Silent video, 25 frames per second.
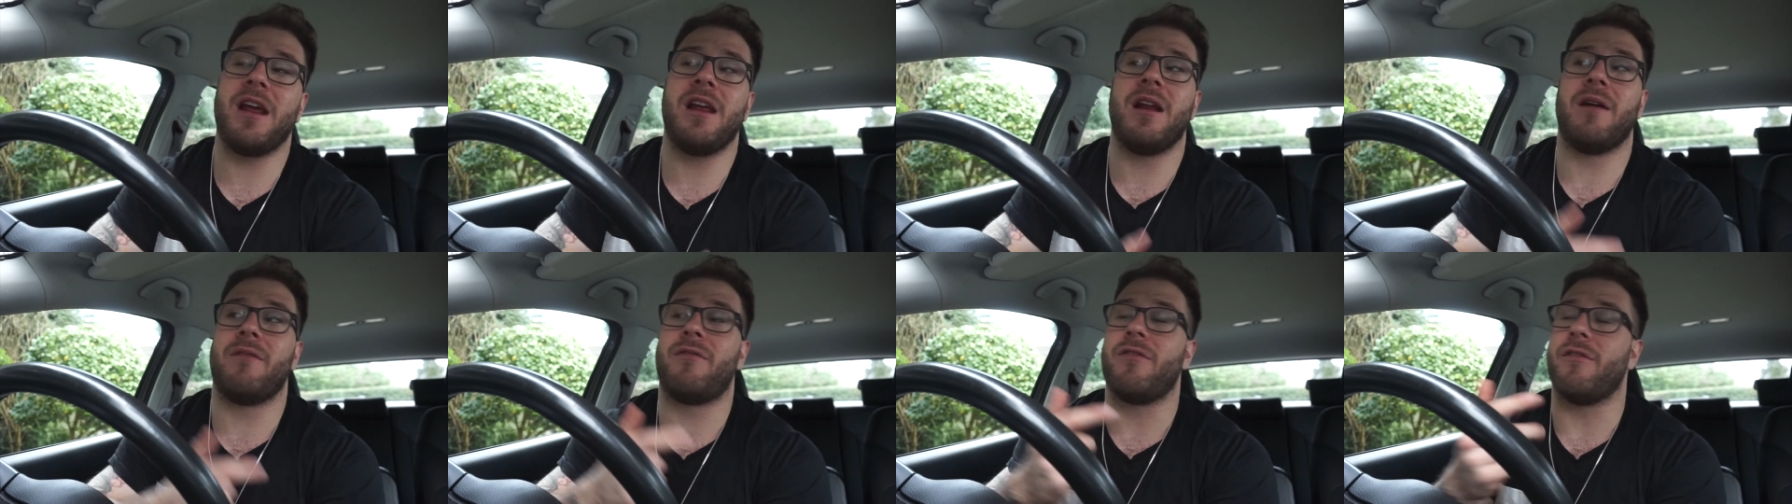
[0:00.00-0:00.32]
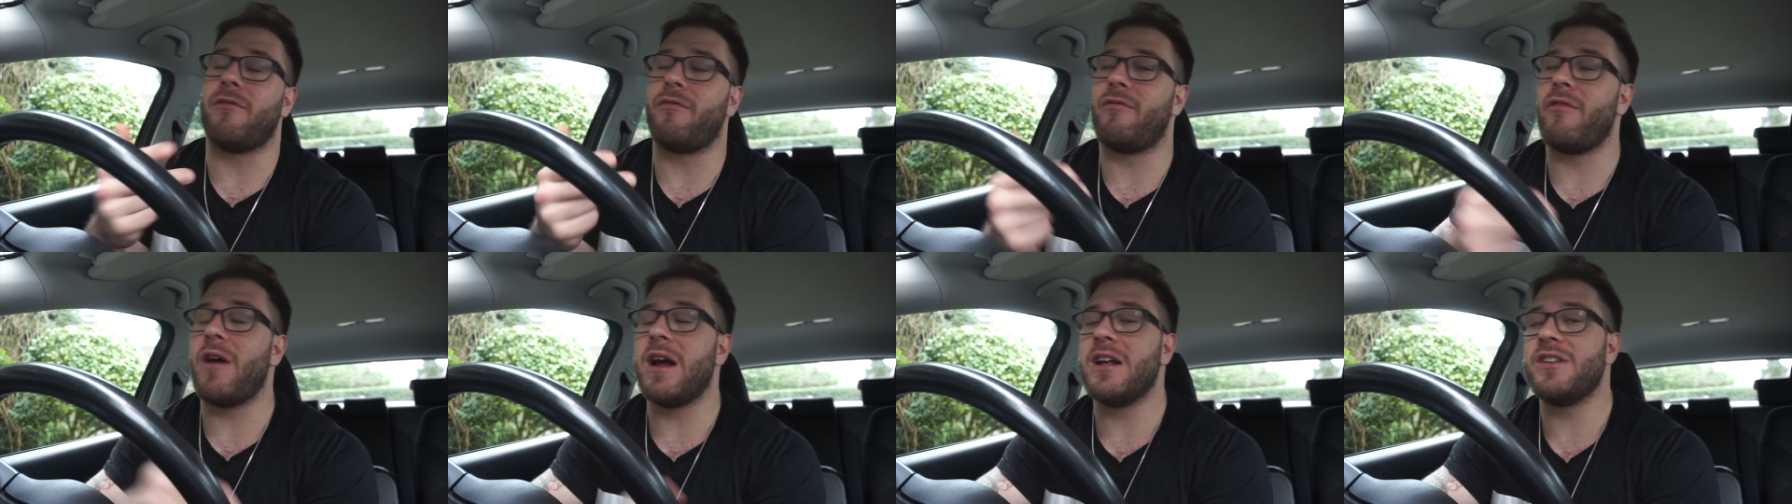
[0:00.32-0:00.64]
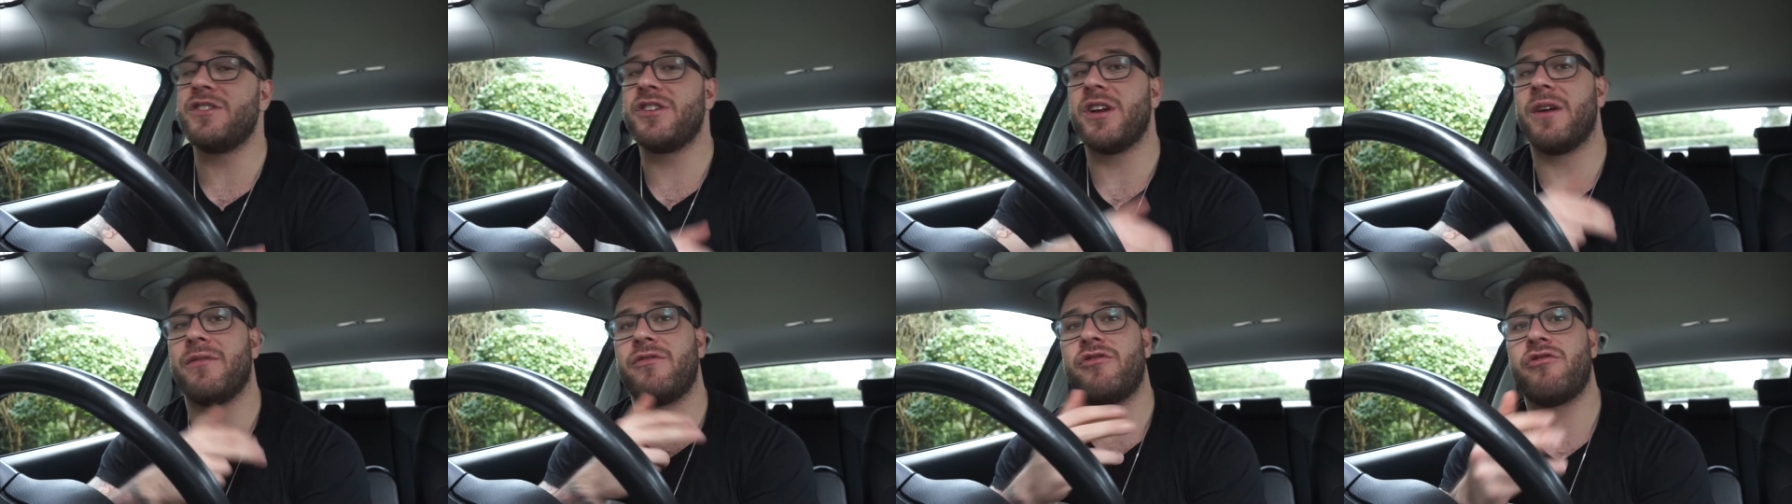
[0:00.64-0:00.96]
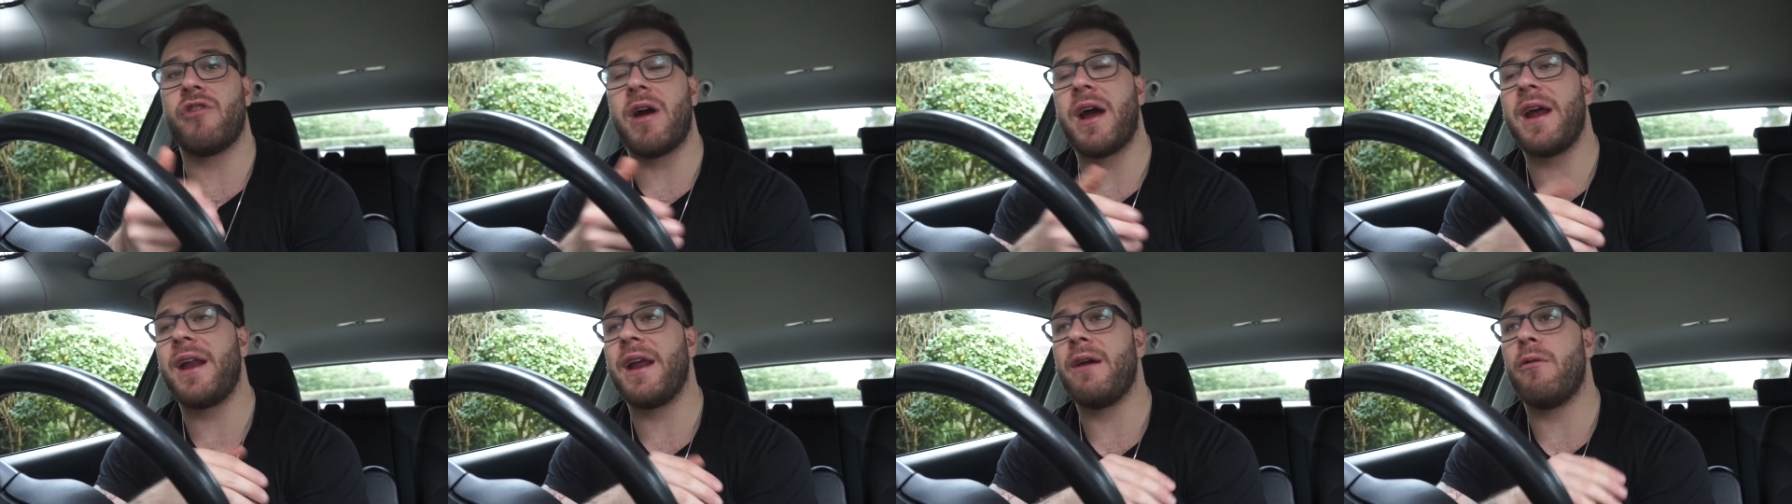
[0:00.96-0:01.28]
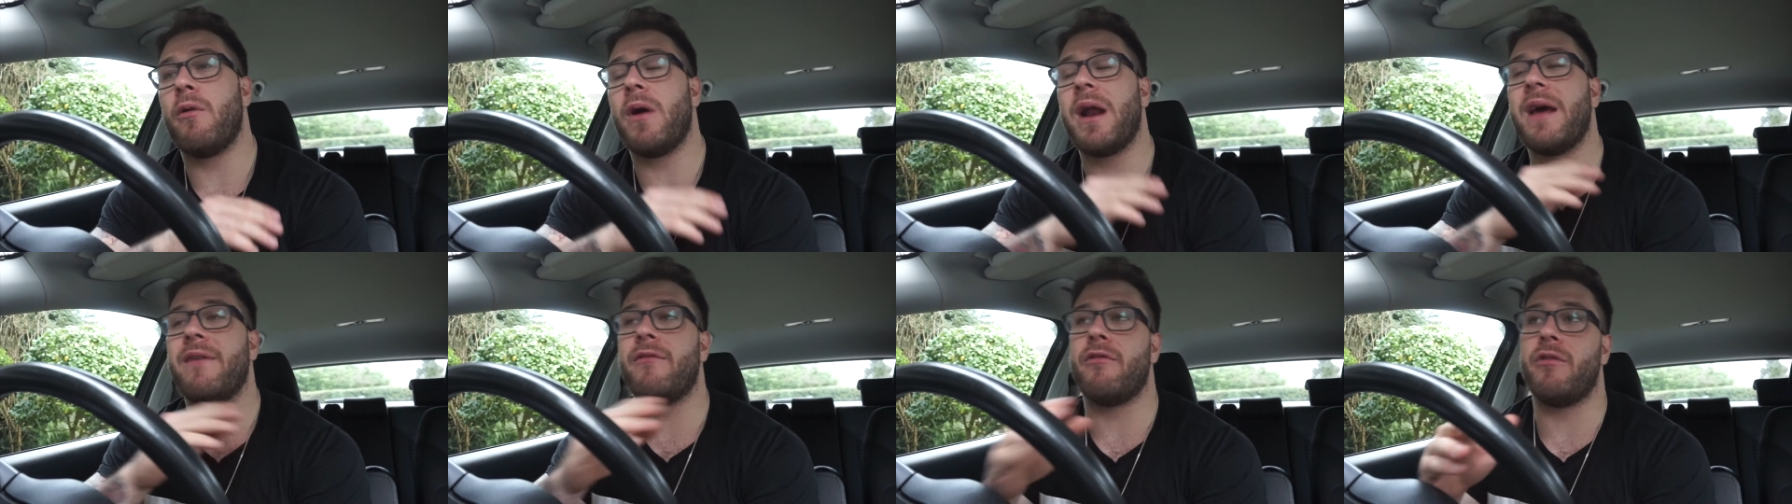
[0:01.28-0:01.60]
you love your friends, you love training,
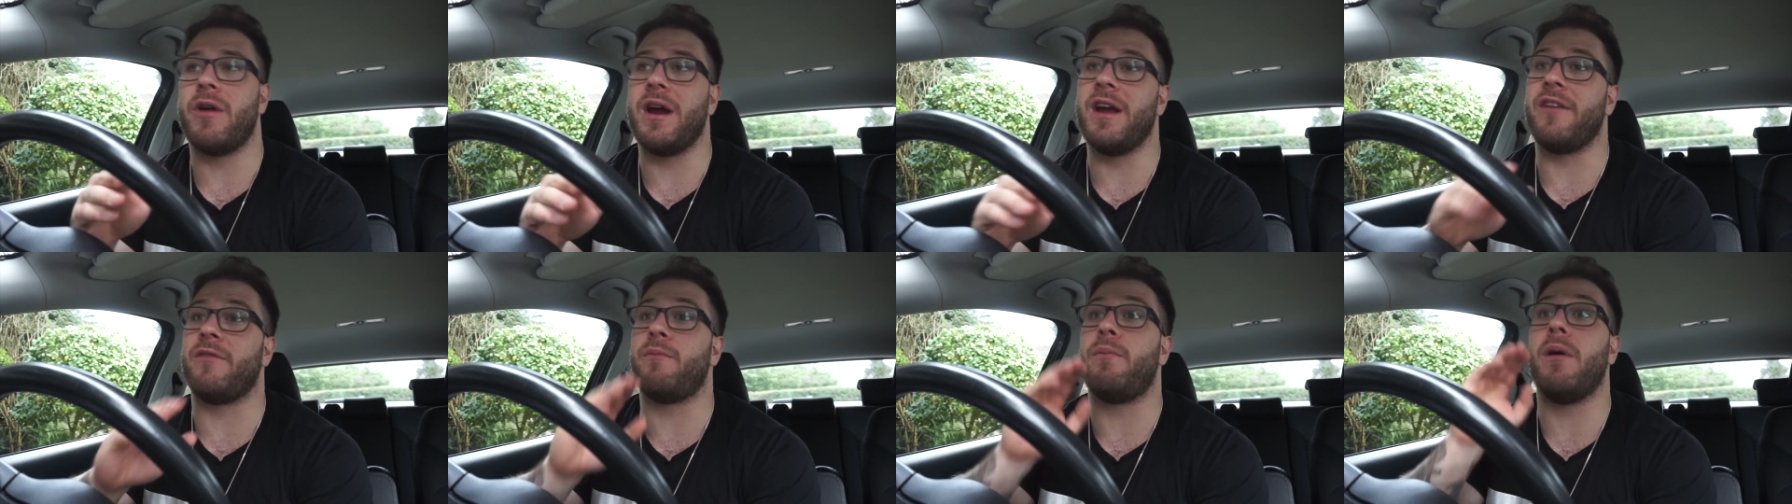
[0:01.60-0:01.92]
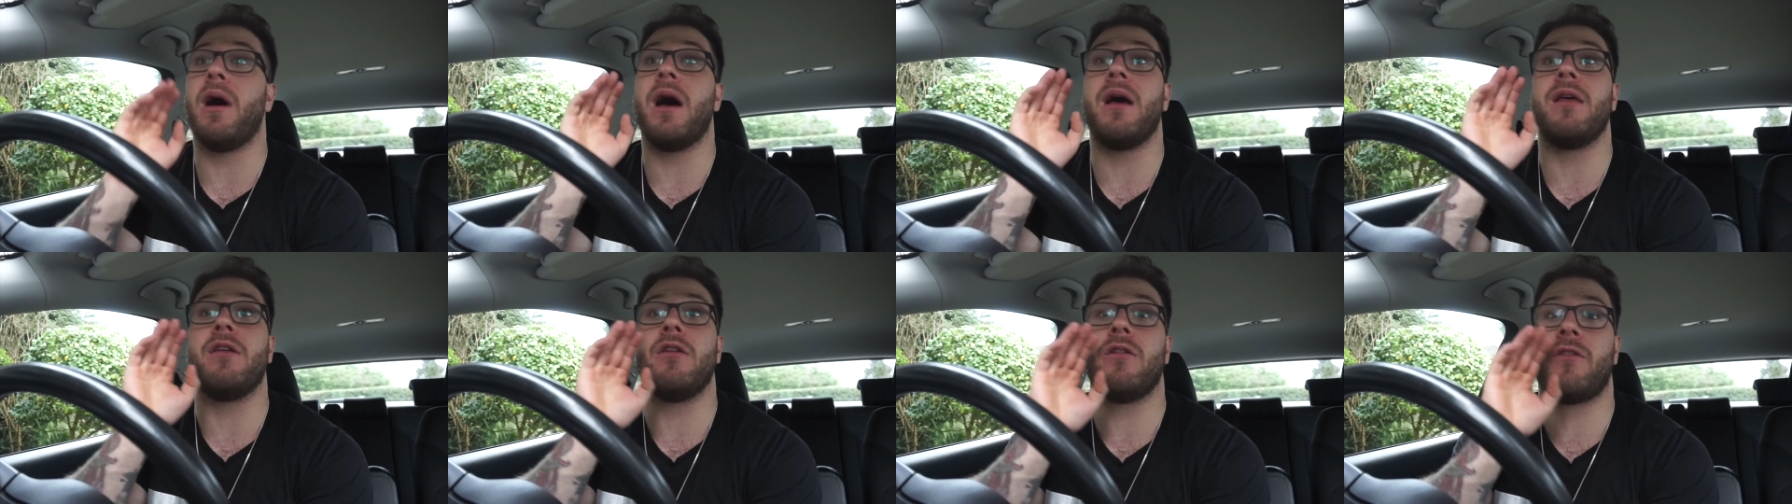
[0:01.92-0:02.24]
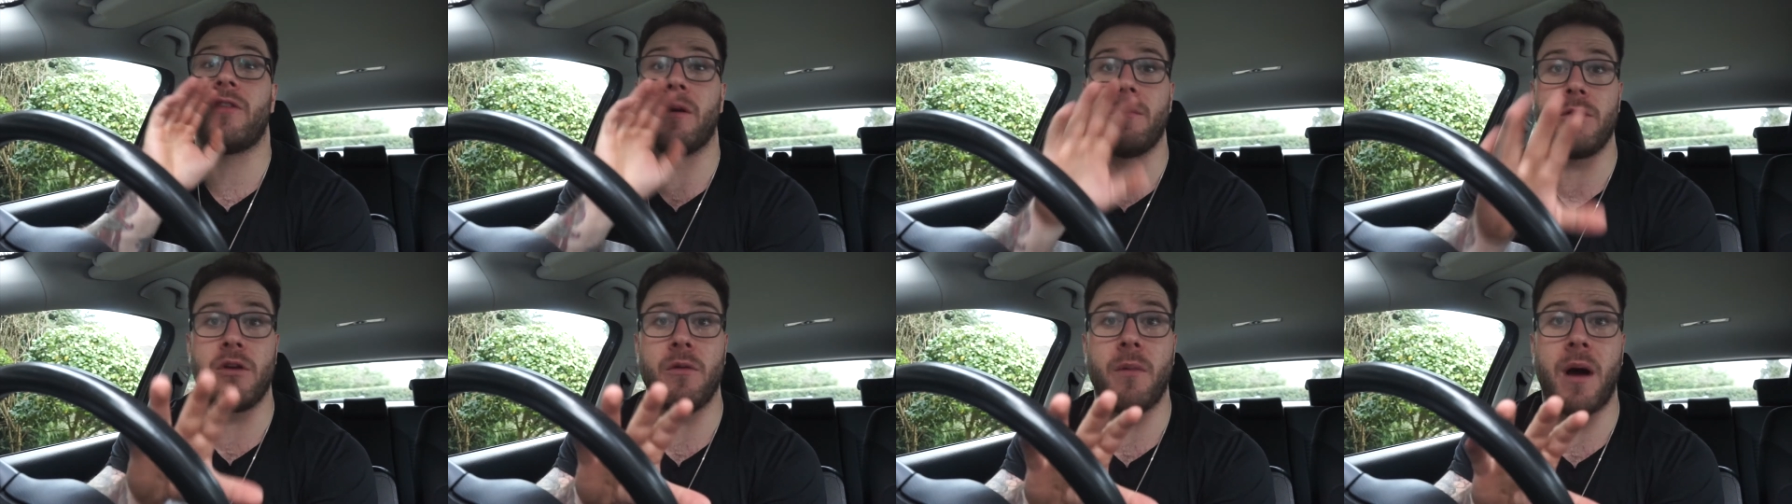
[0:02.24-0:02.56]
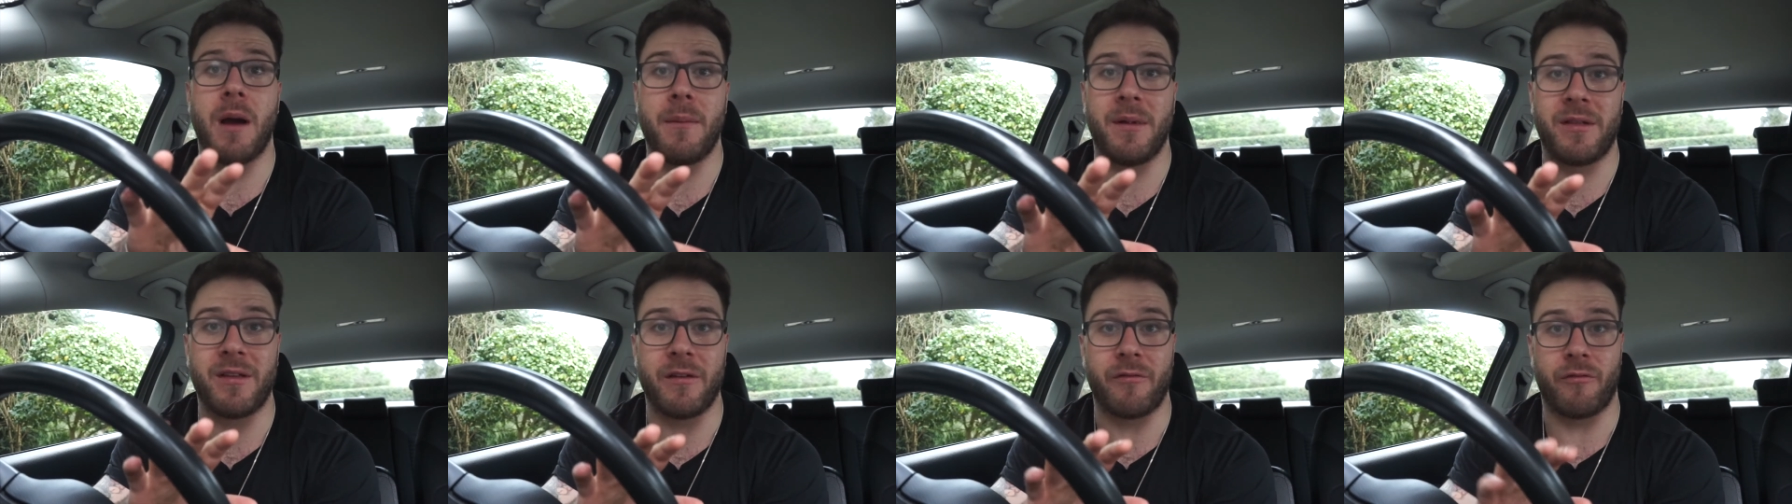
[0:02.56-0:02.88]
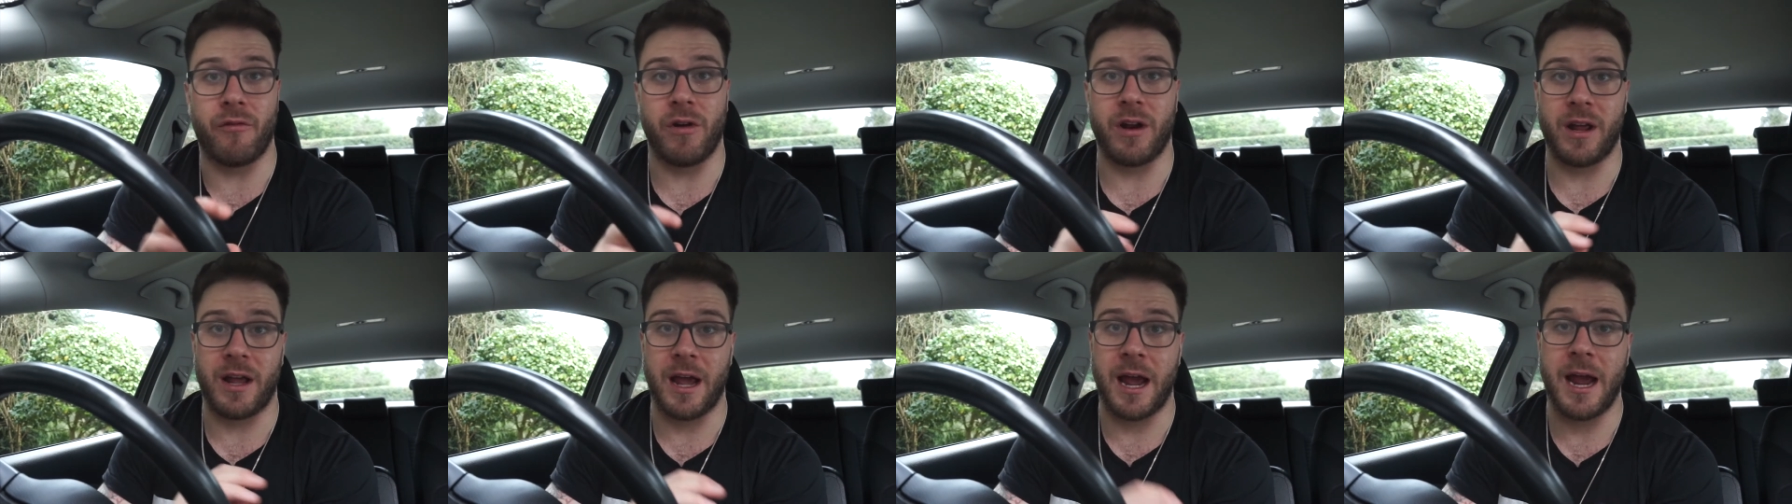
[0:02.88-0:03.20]
whatever it is, but some of you might be
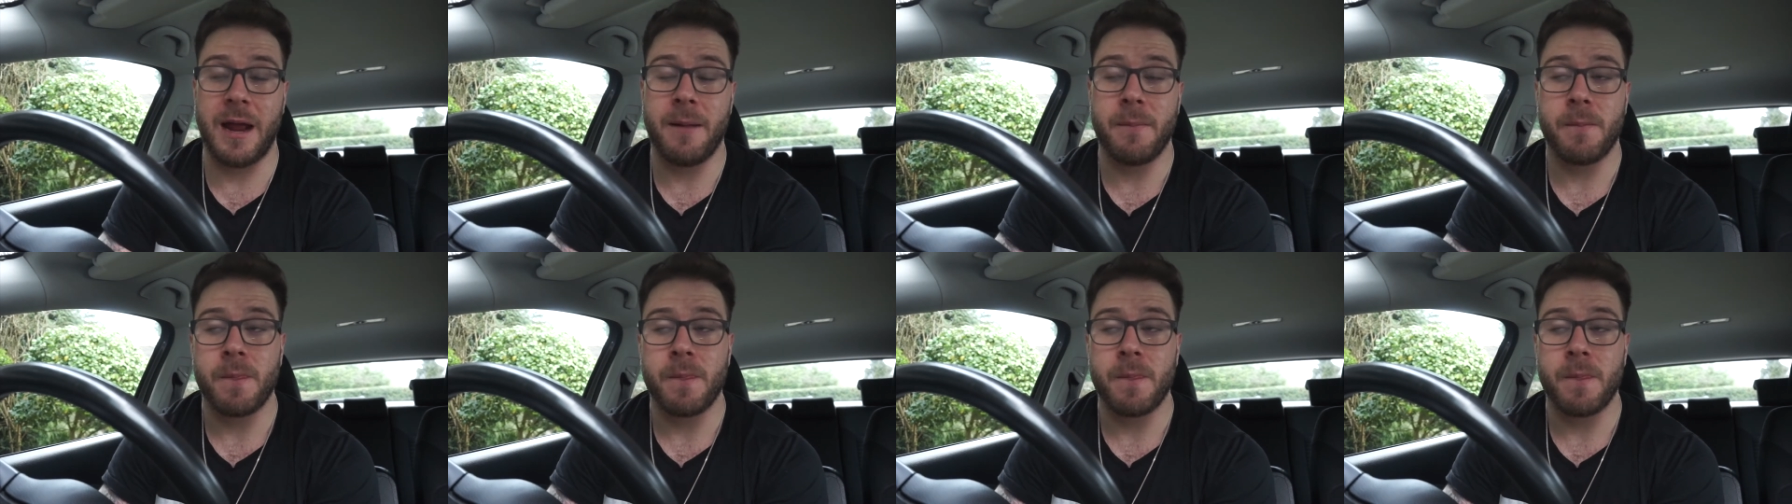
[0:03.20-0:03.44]
different, okay?